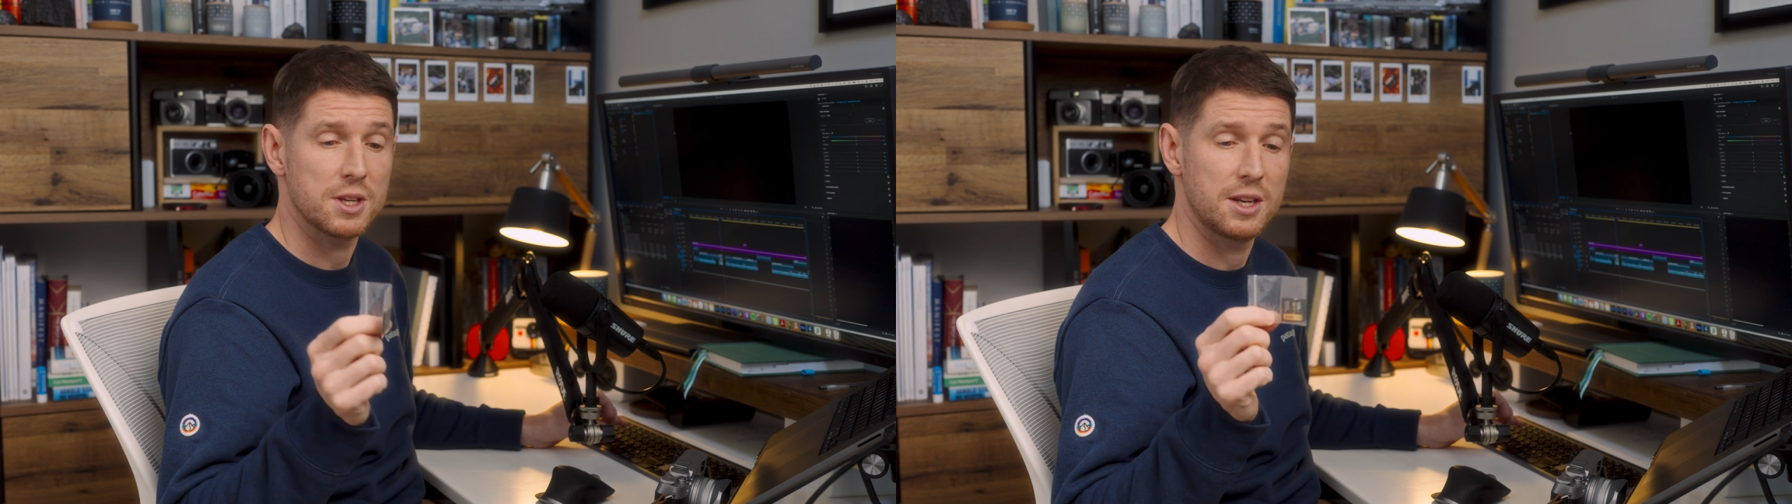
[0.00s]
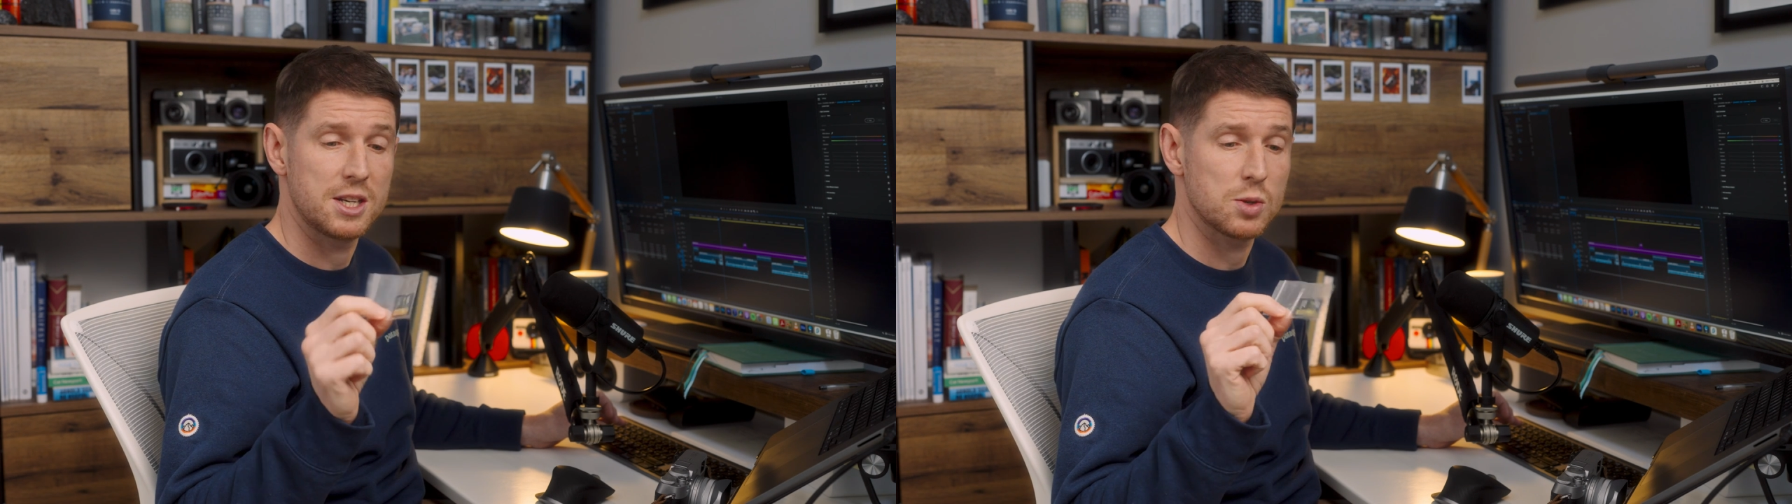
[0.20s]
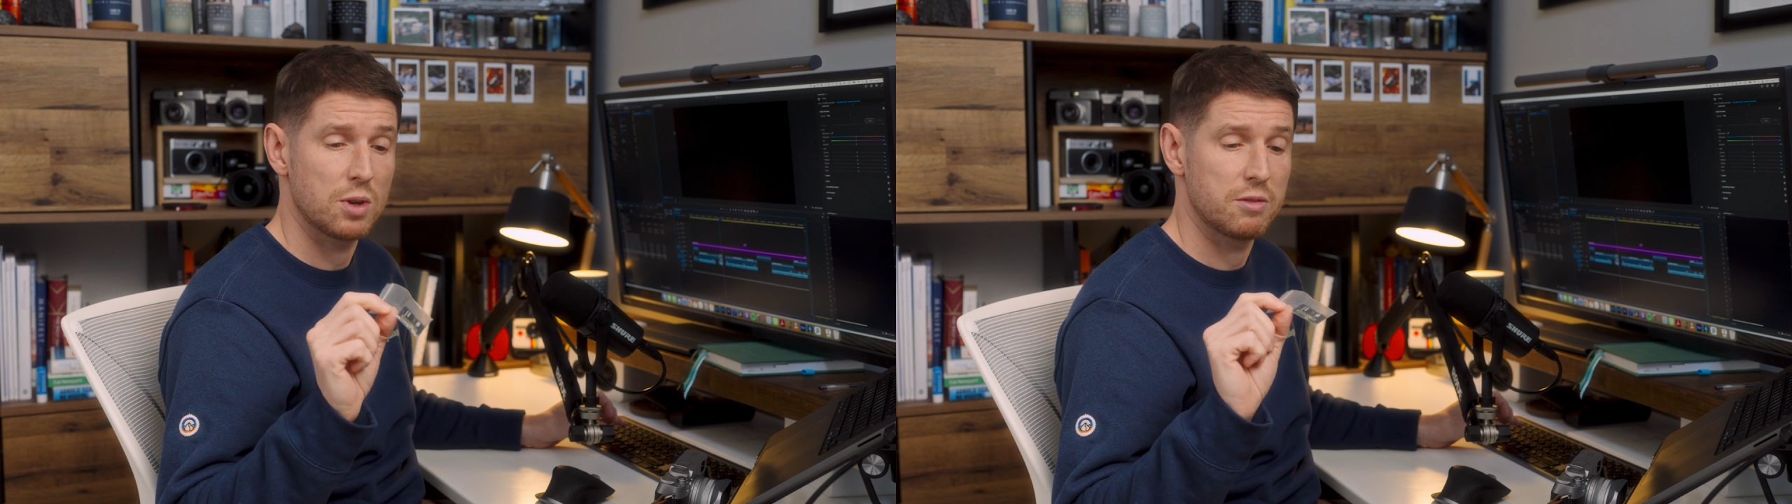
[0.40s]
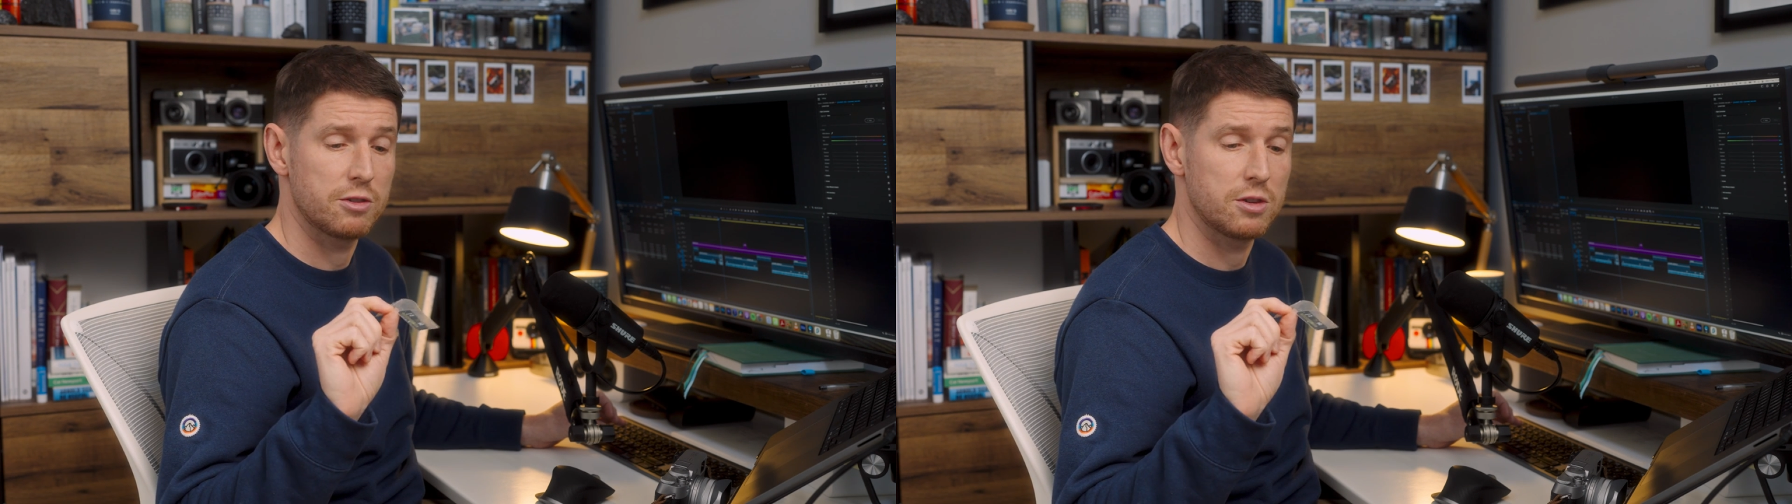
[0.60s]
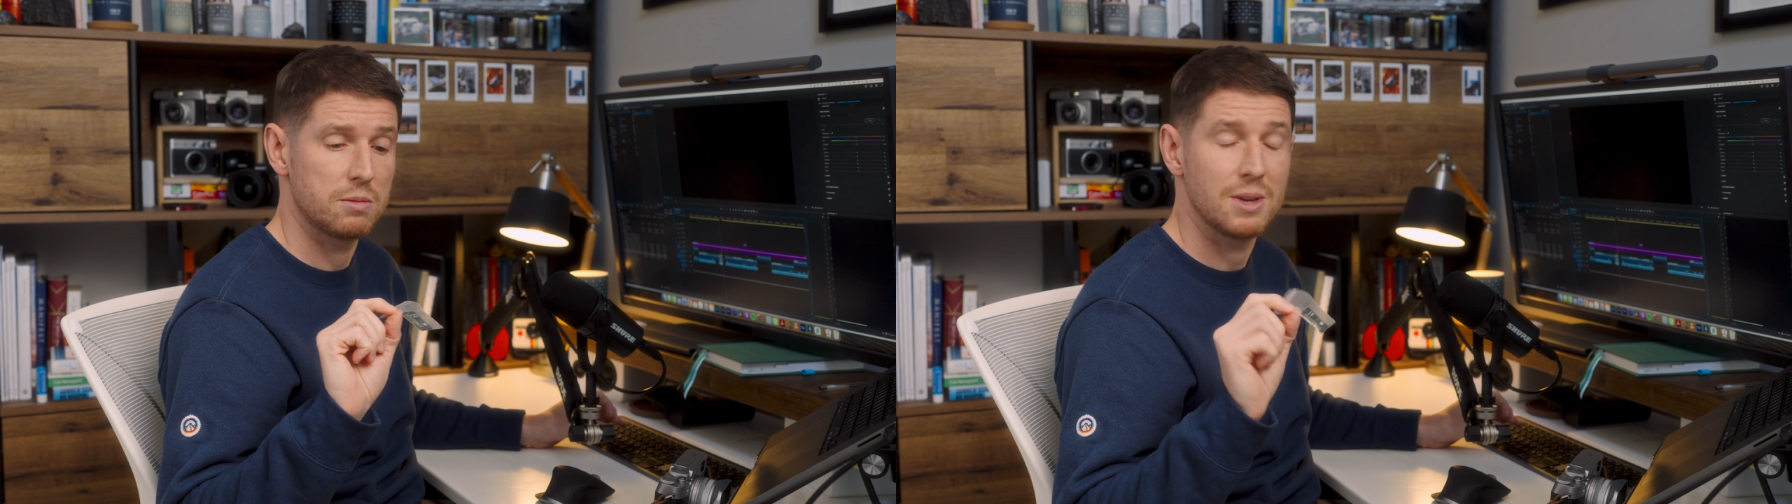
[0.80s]
and this one
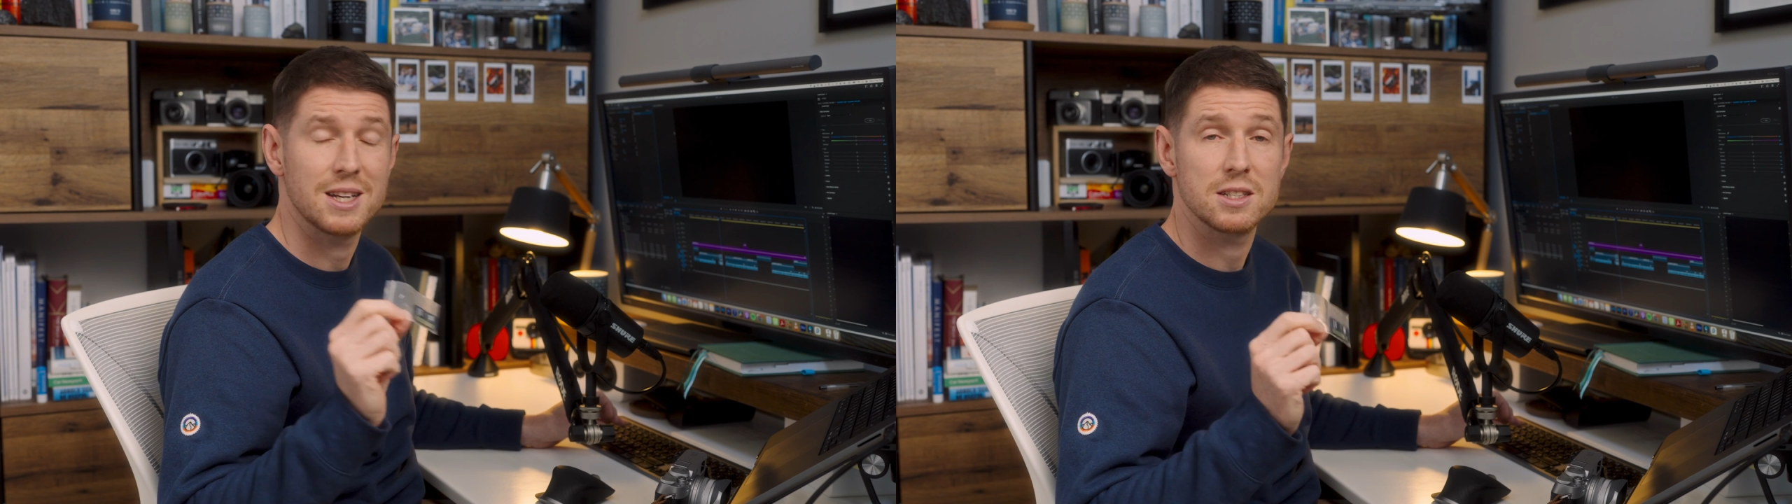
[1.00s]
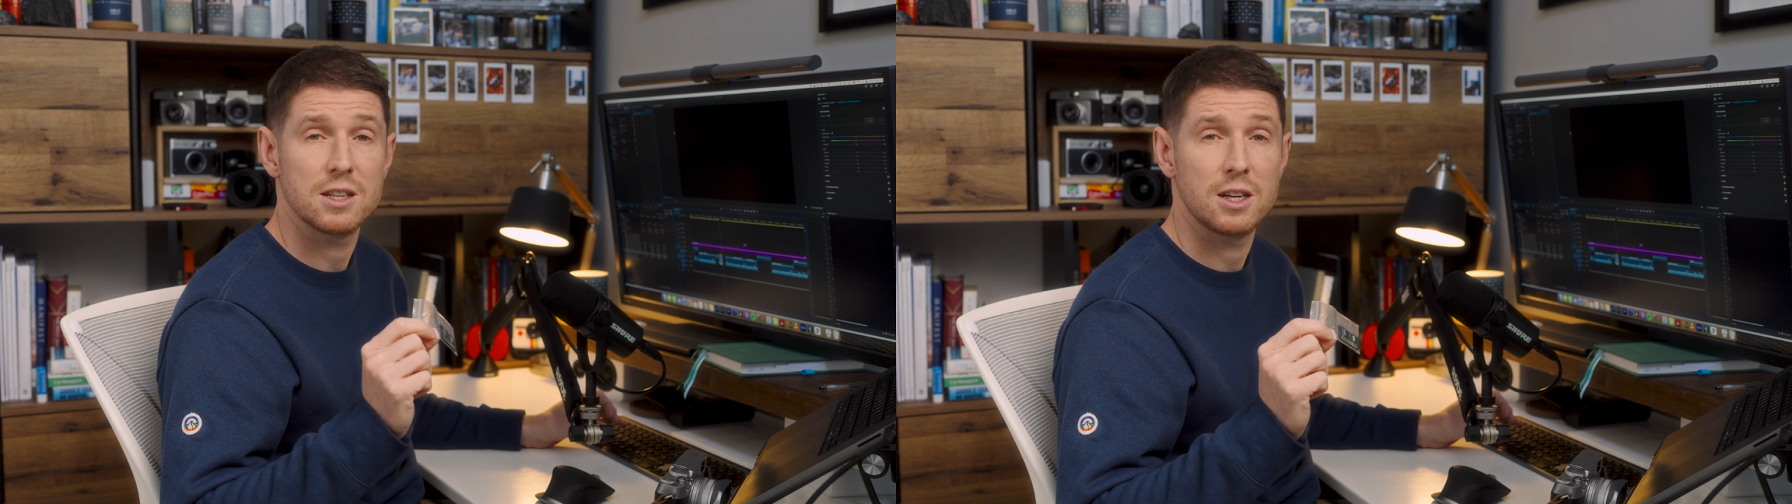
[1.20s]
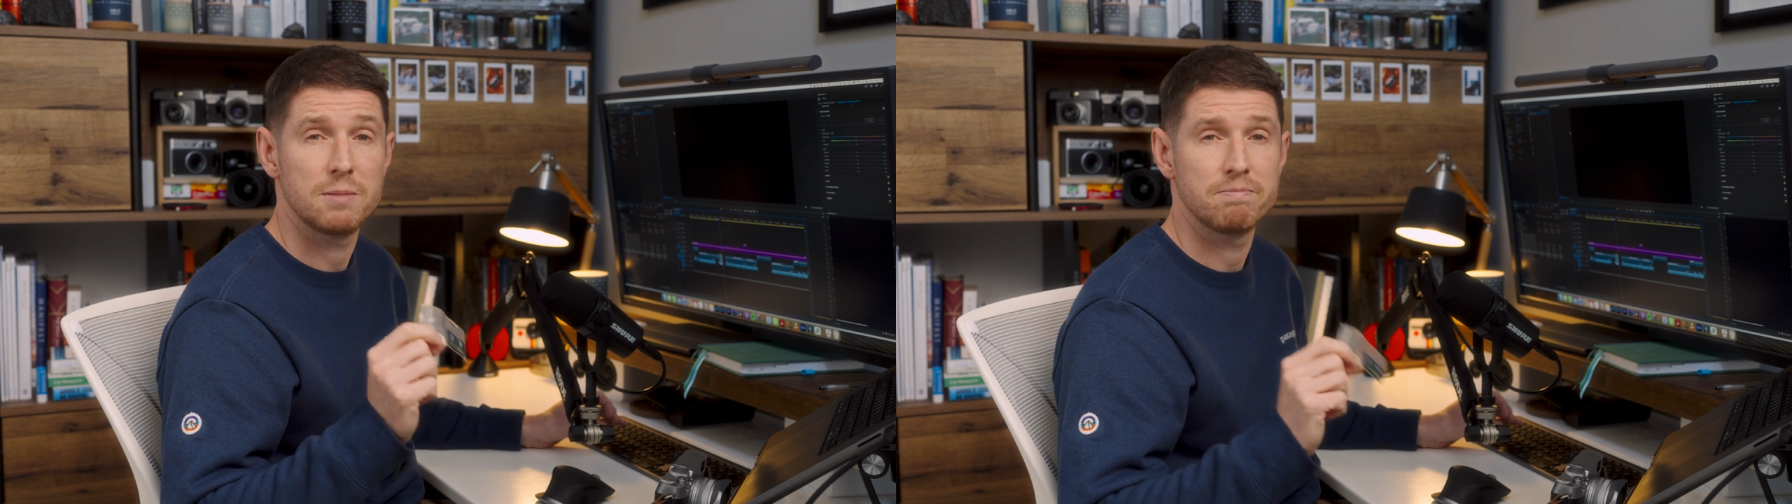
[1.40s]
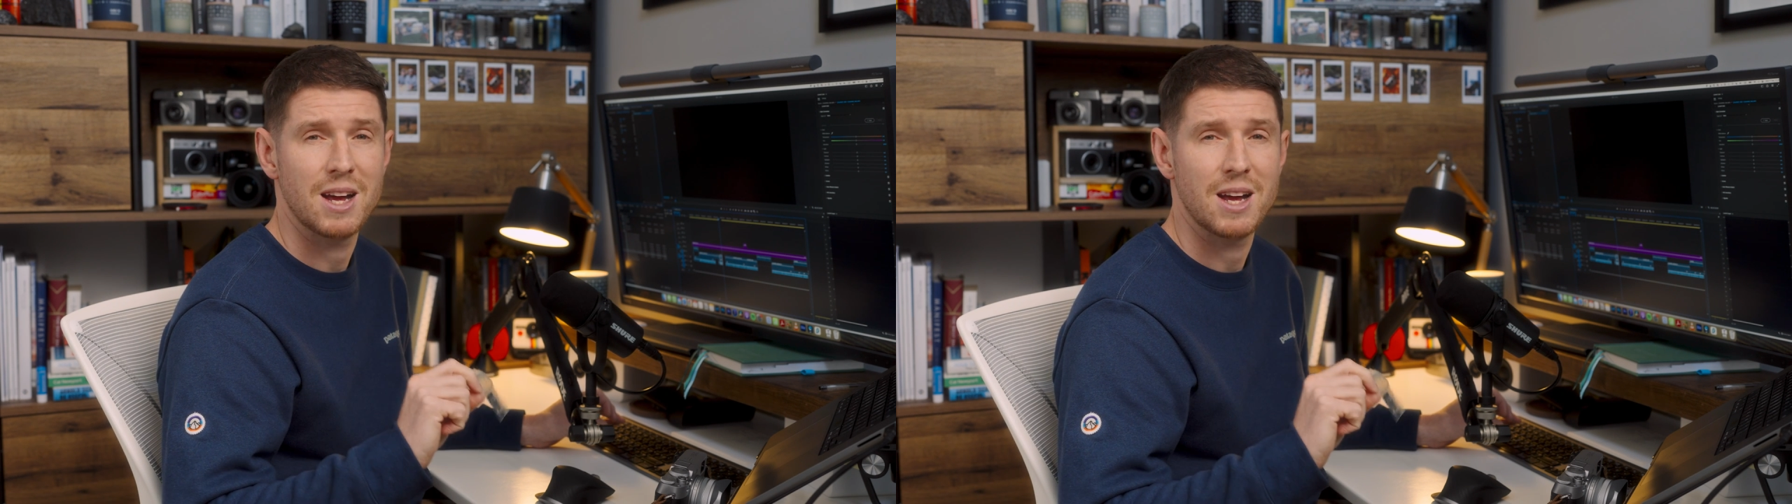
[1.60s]
from Lexar